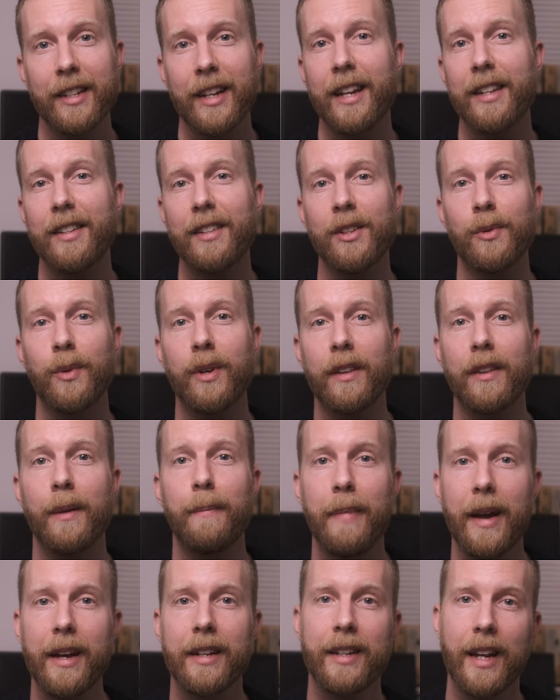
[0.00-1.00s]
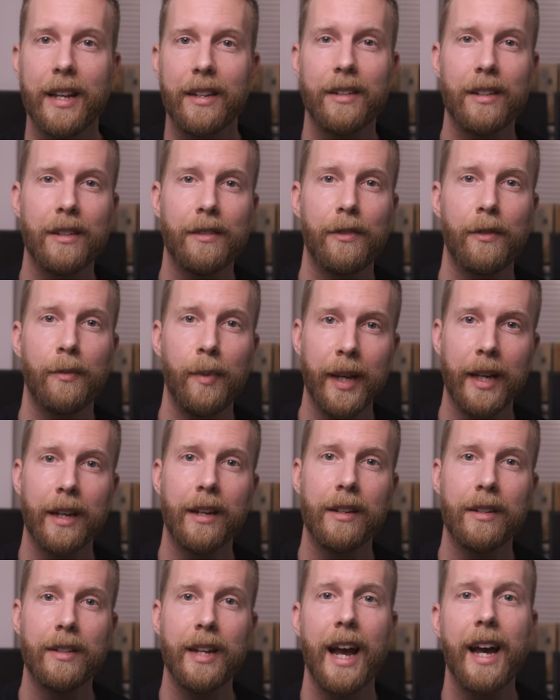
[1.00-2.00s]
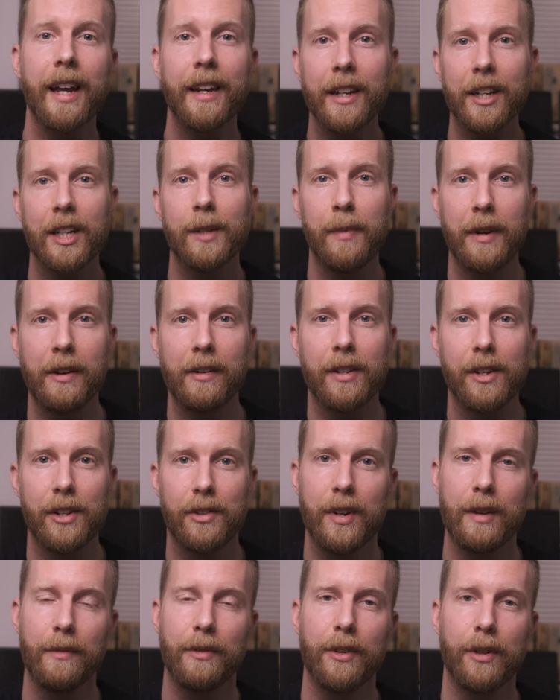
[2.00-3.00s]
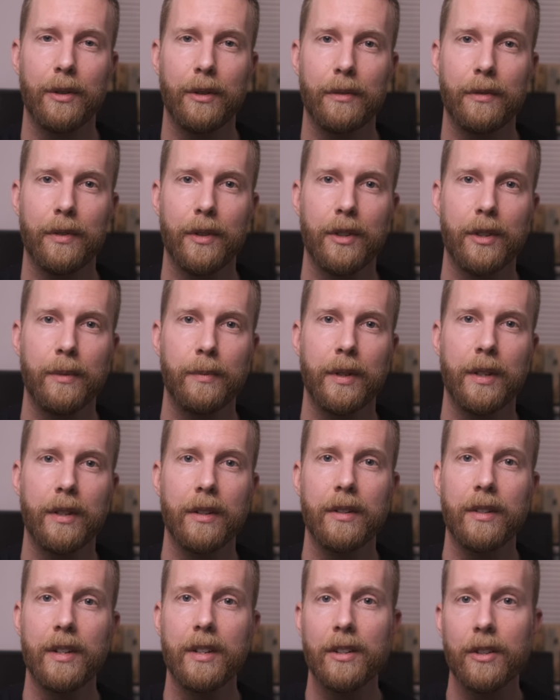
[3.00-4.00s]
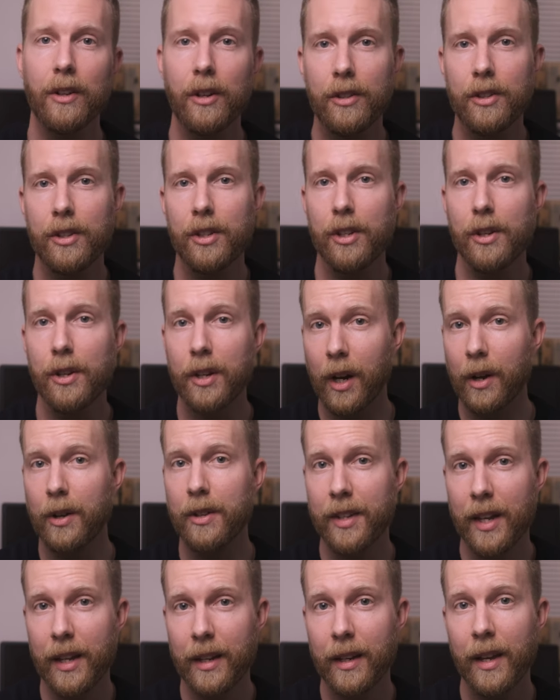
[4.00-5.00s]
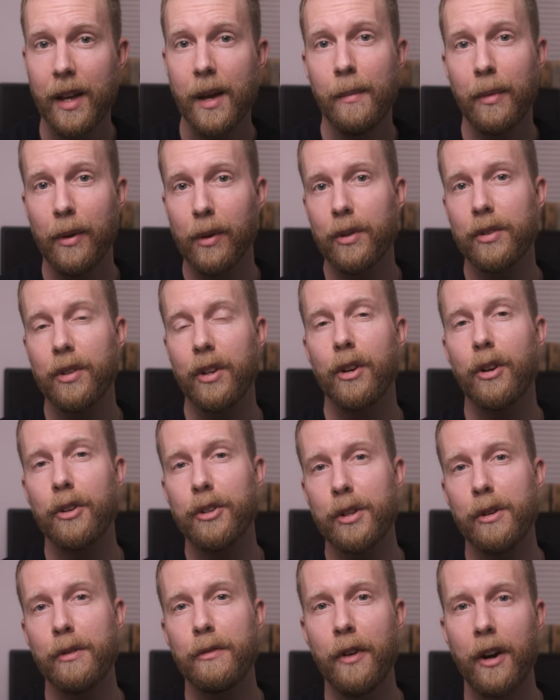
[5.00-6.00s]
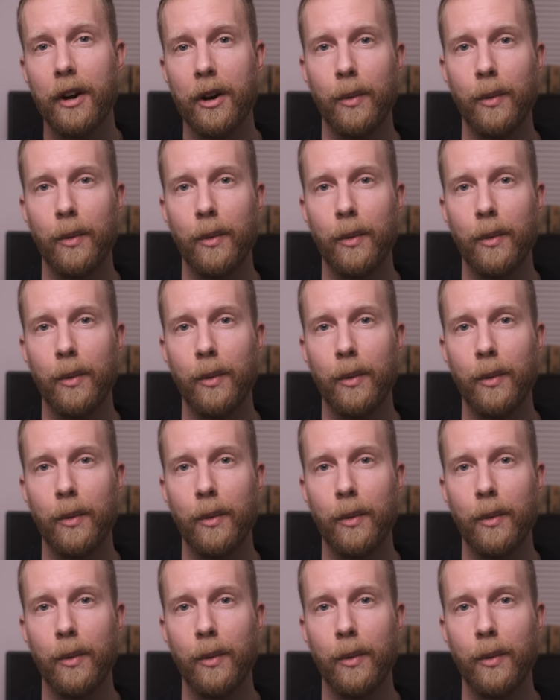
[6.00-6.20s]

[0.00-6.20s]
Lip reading: lens is one of the best lenses for beginners and experienced street photographers because it's not too close in, but also not too far